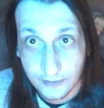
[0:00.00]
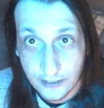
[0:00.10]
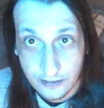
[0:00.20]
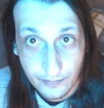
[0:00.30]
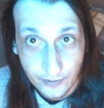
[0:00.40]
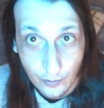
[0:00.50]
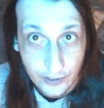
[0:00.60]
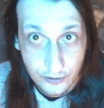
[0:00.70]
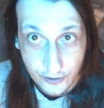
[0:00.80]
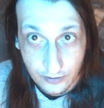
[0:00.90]
That's the big
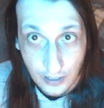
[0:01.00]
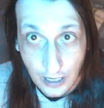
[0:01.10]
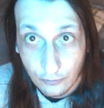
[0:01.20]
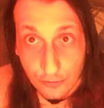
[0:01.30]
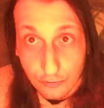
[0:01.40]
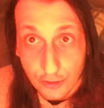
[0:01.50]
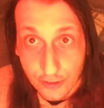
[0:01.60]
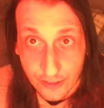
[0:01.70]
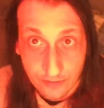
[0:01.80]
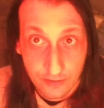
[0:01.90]
question. How do you
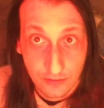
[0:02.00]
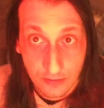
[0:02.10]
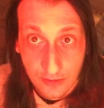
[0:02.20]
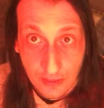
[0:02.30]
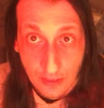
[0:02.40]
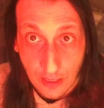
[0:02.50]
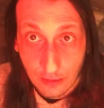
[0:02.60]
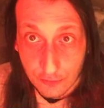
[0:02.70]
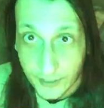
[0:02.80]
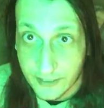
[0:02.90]
learn it? How
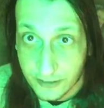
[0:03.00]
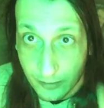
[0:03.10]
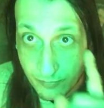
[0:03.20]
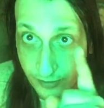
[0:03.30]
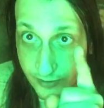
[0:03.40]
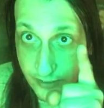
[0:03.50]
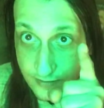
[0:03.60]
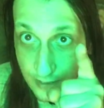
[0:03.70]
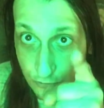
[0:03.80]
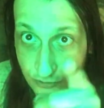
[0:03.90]
do you get something that
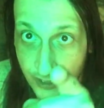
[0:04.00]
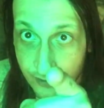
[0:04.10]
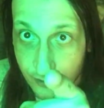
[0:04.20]
is outside